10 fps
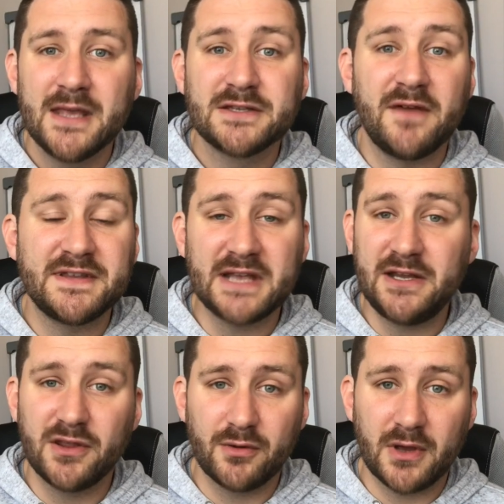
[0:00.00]
So if there's
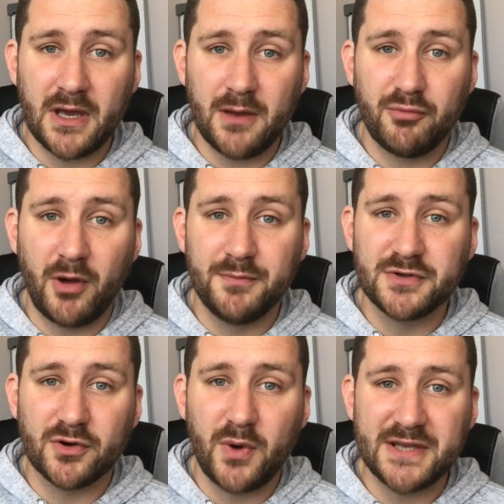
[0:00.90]
any other
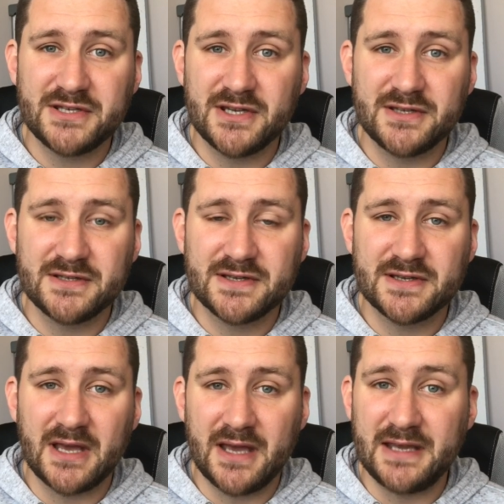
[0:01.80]
problems or
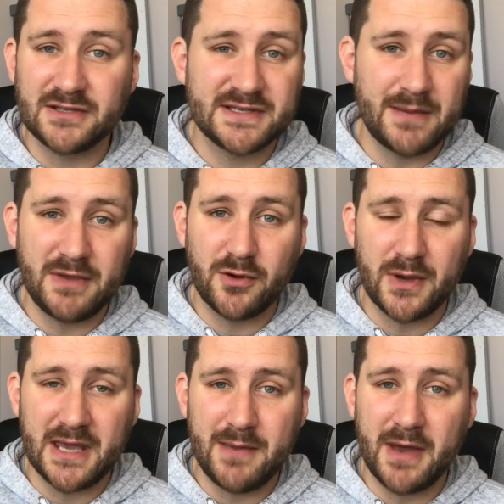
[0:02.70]
questions, yeah, just send me a
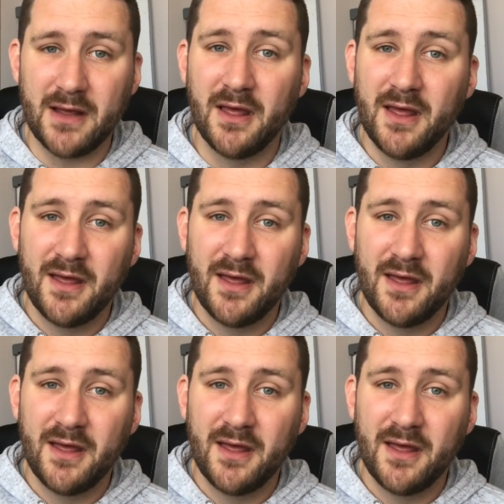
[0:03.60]
quick email.